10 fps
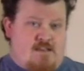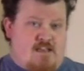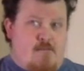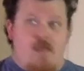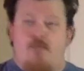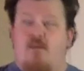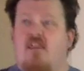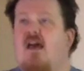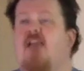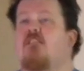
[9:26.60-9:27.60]
Maybe
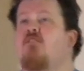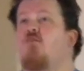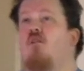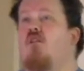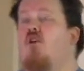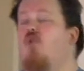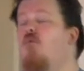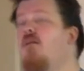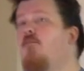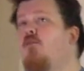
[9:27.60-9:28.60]
that will
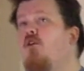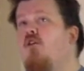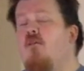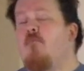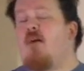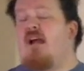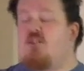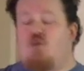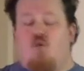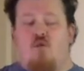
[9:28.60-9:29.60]
open up their
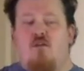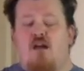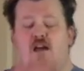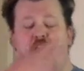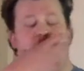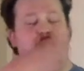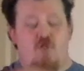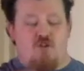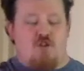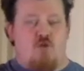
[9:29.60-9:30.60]
minds or
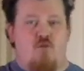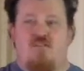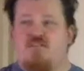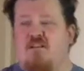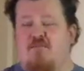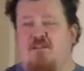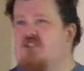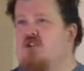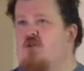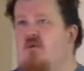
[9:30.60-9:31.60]
mouths to their stomach
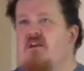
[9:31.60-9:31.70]
to